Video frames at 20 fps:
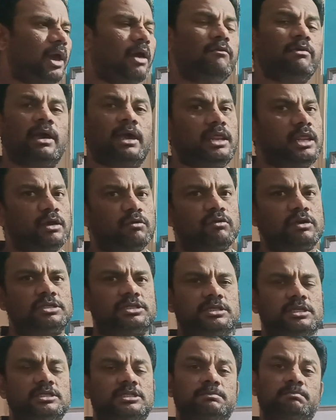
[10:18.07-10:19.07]
If you have
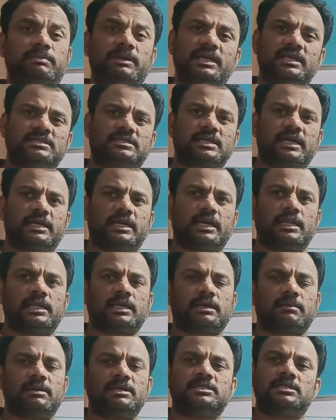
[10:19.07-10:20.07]
any questions, please
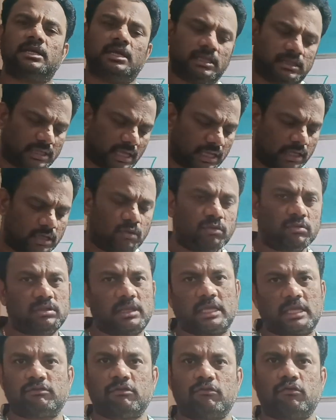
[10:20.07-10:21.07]
write it in the comments.
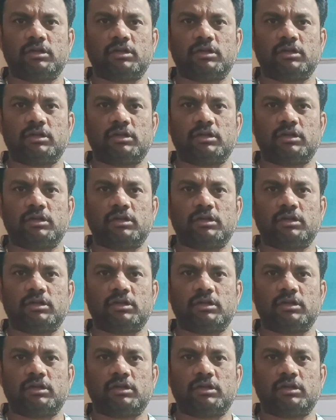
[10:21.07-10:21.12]
Thank you.